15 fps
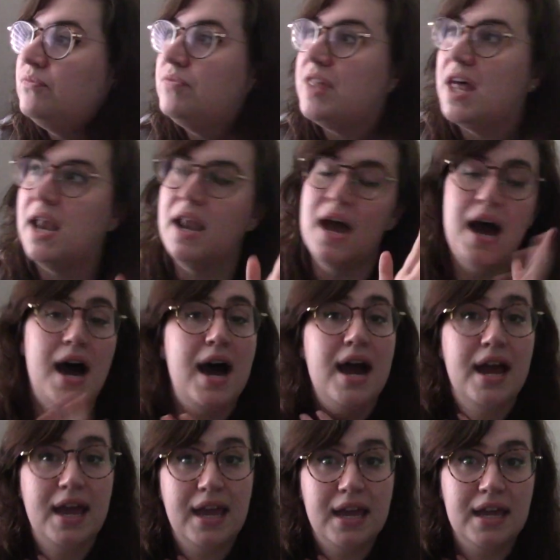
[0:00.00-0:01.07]
then
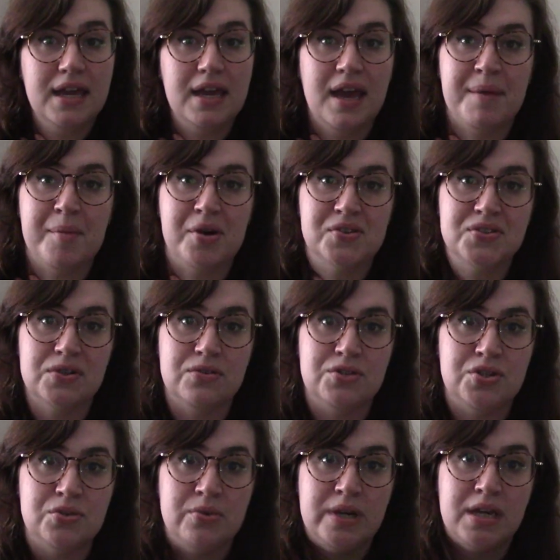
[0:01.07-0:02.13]
I am also
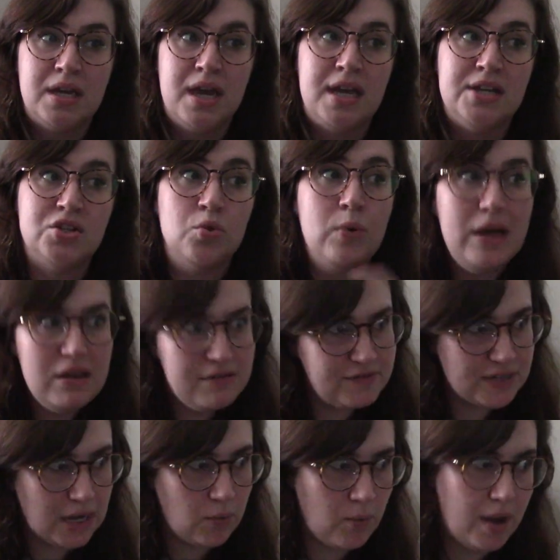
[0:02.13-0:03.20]
doing a
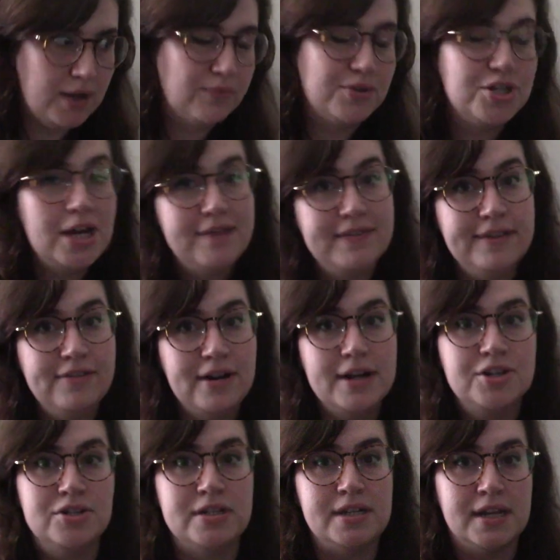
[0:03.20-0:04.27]
12-day one, which I've never
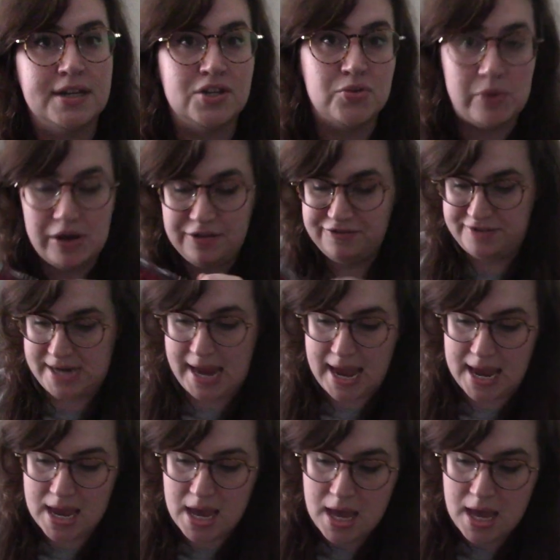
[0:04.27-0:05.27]
actually done a 12-day.